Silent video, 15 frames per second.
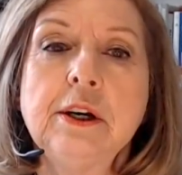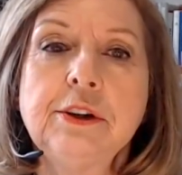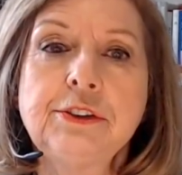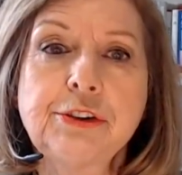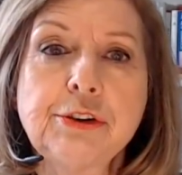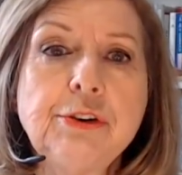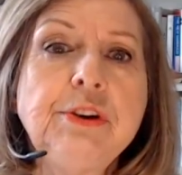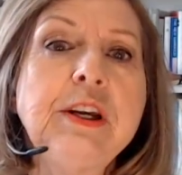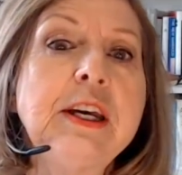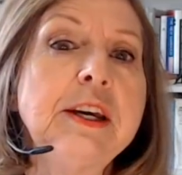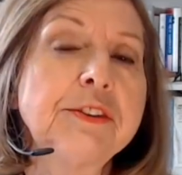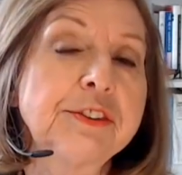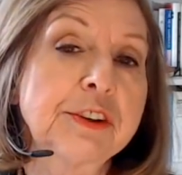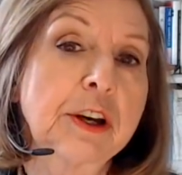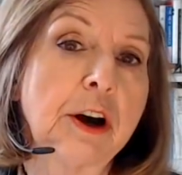2
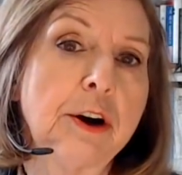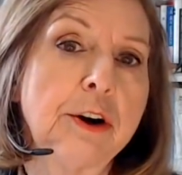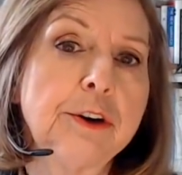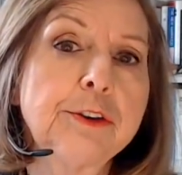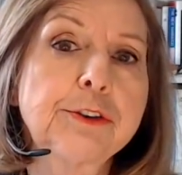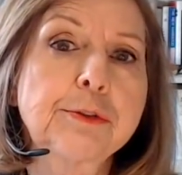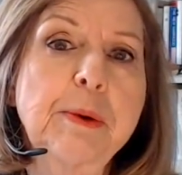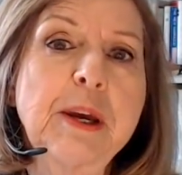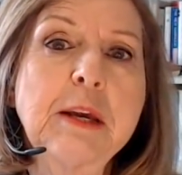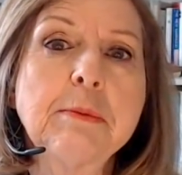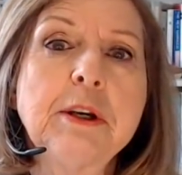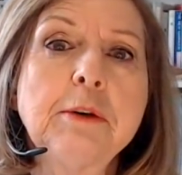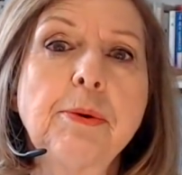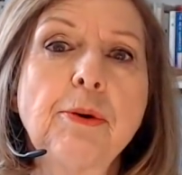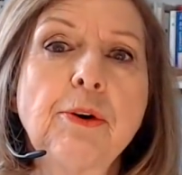years ago,
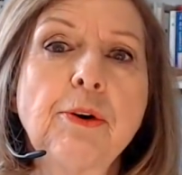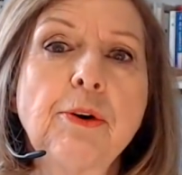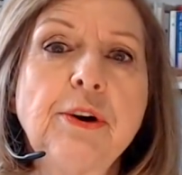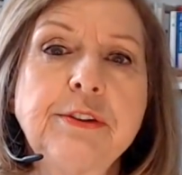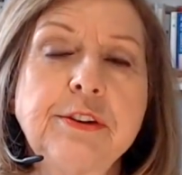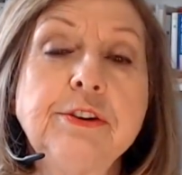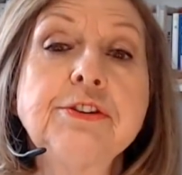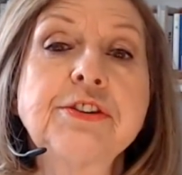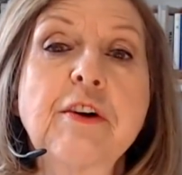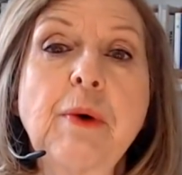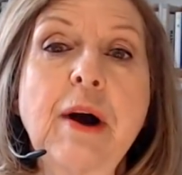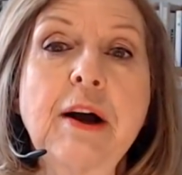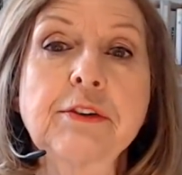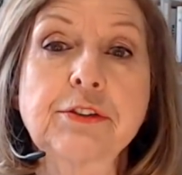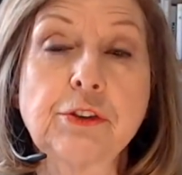Speakman appointed the New South
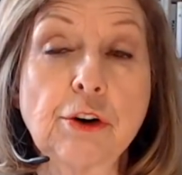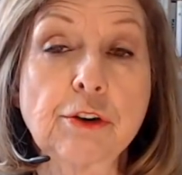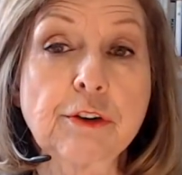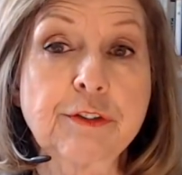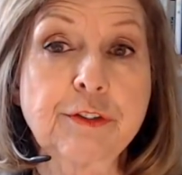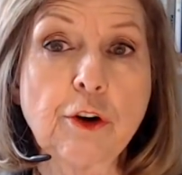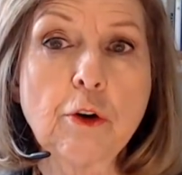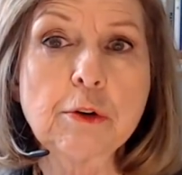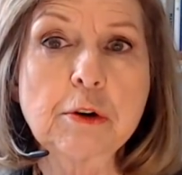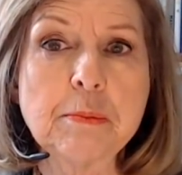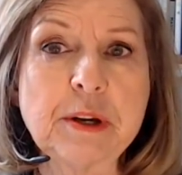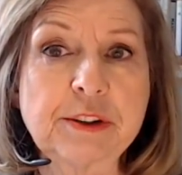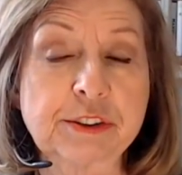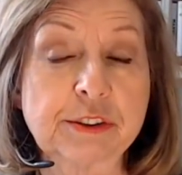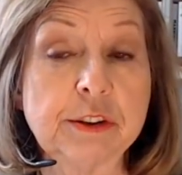Wales Law Reform
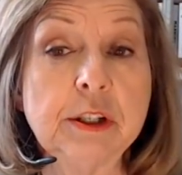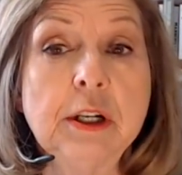Commission